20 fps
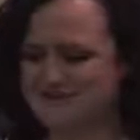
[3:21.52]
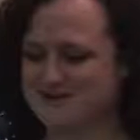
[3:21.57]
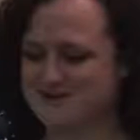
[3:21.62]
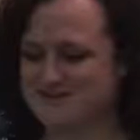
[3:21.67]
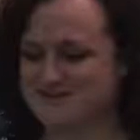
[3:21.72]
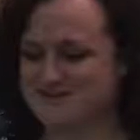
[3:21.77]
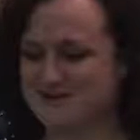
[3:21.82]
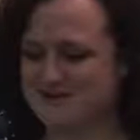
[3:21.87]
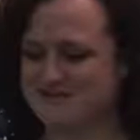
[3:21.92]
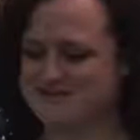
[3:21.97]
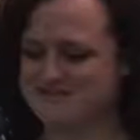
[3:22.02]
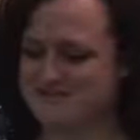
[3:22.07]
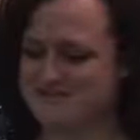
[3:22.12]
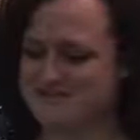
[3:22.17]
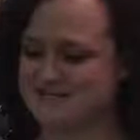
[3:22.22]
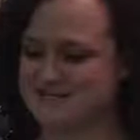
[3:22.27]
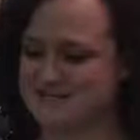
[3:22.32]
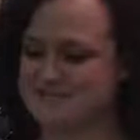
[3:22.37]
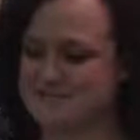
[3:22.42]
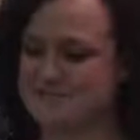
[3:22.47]
directly to
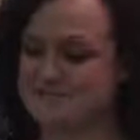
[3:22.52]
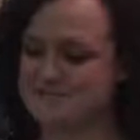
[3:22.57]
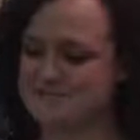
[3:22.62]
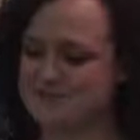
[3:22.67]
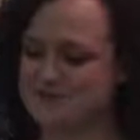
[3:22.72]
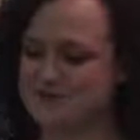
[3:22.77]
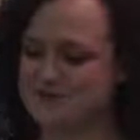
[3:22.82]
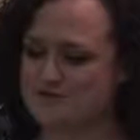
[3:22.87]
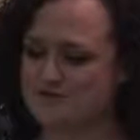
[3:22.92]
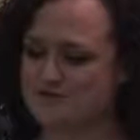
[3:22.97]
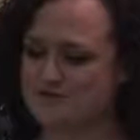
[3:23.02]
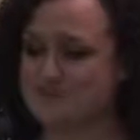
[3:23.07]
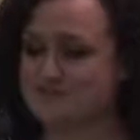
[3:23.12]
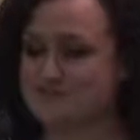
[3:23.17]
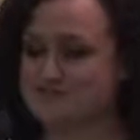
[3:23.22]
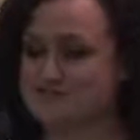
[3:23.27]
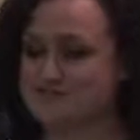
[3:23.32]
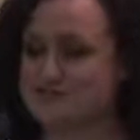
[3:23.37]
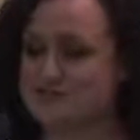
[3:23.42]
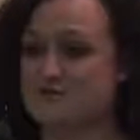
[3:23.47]
the
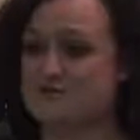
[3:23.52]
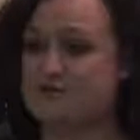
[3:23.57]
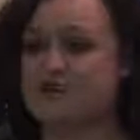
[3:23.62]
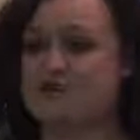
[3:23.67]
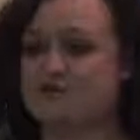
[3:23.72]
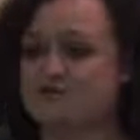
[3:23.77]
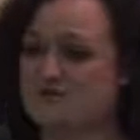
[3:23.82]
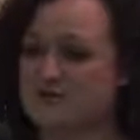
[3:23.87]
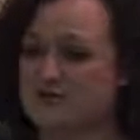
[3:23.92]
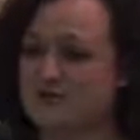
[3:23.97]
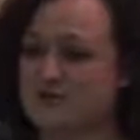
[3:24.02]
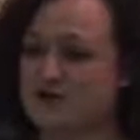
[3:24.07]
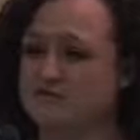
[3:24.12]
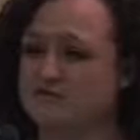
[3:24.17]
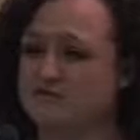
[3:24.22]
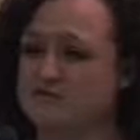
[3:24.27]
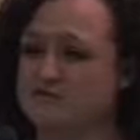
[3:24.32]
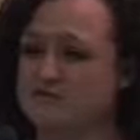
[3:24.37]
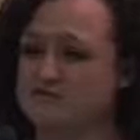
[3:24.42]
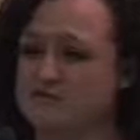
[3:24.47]
product. So they work really well
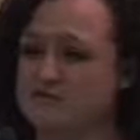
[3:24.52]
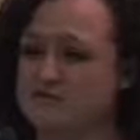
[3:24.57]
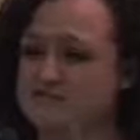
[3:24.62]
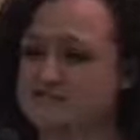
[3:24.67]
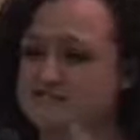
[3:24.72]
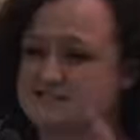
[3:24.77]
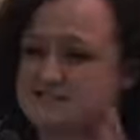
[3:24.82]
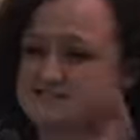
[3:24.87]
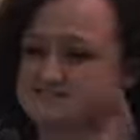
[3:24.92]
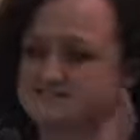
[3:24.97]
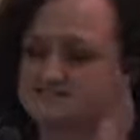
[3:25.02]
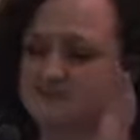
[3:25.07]
for retailers.